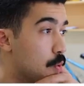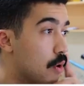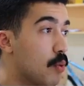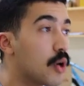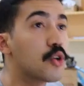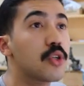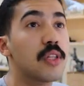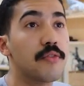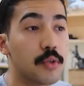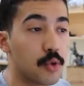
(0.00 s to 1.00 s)
Well, what are good
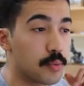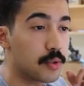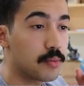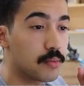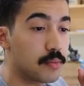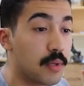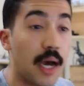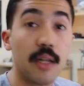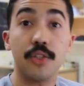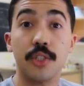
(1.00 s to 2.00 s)
leaving groups?
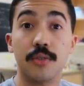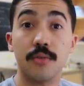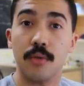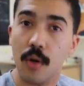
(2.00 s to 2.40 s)
Halogens.